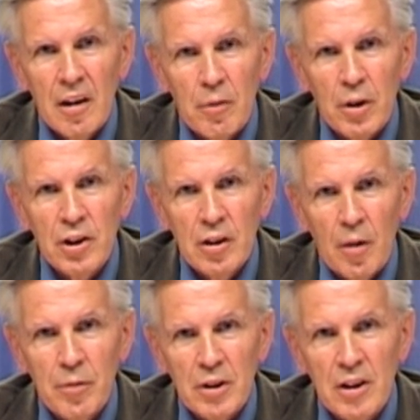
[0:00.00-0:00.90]
there was an
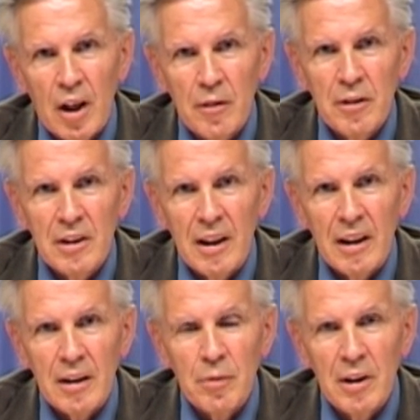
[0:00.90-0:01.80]
obvious
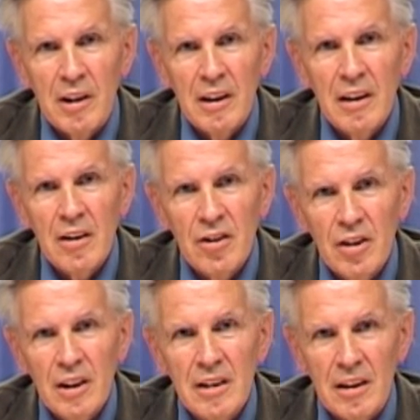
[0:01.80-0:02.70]
downside with an
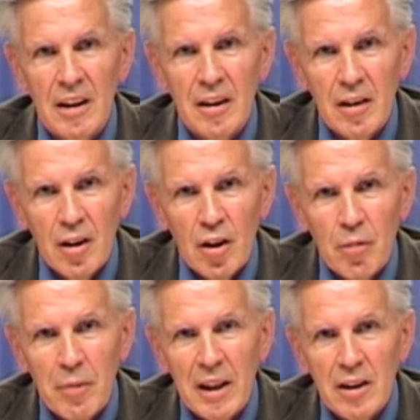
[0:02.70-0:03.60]
increase in
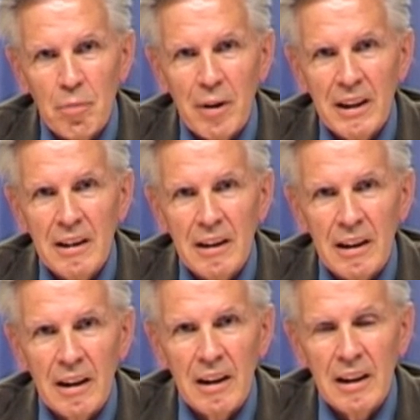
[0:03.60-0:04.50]
major
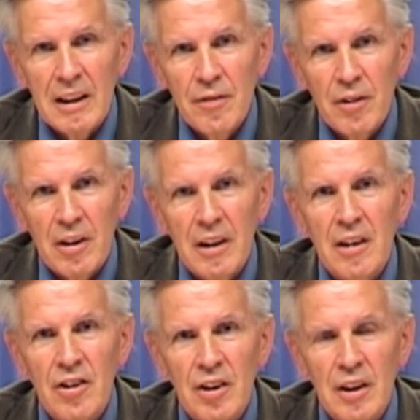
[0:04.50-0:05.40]
bleeding and even an
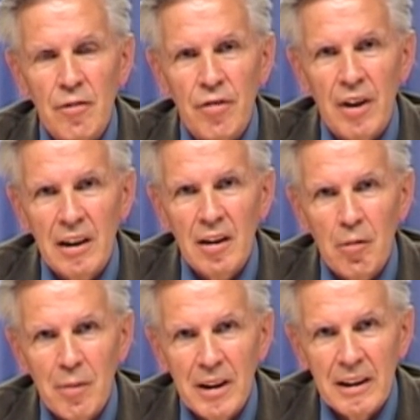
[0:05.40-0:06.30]
increase in
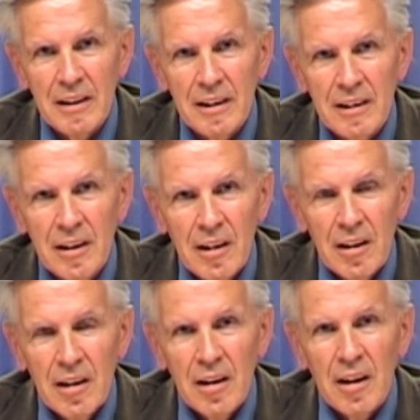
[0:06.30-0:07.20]
fatal bleeds.
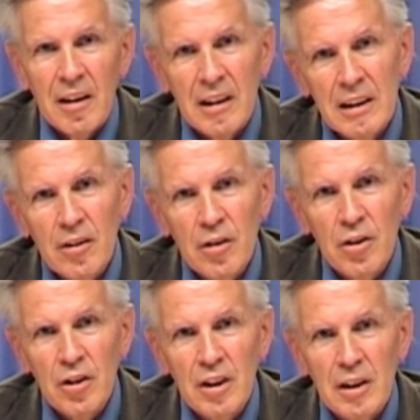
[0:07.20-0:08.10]
And this
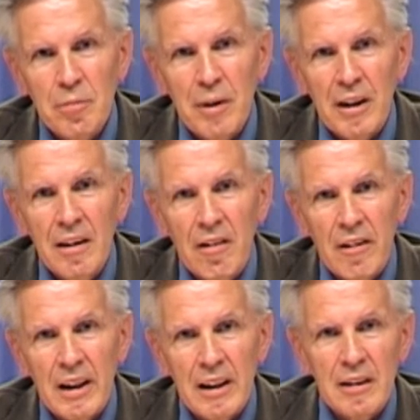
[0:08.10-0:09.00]
occurred despite
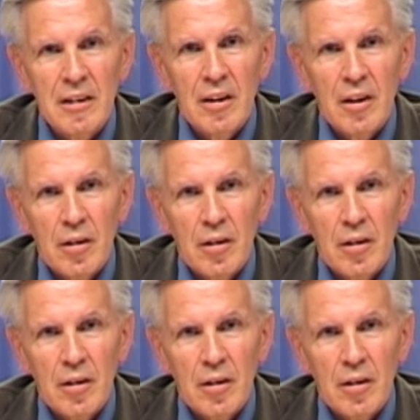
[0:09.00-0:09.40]
that